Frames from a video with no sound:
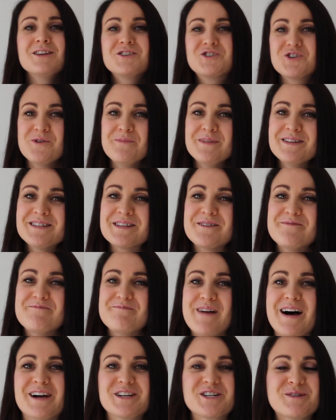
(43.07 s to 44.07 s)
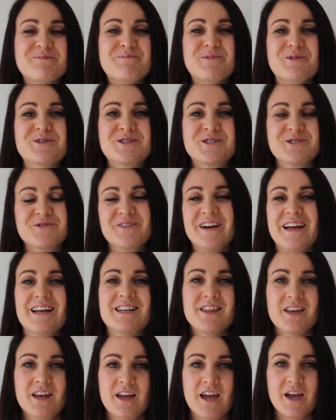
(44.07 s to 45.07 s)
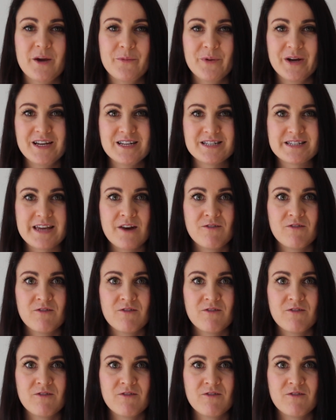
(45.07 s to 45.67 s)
Germans are much more direct than Kiwis,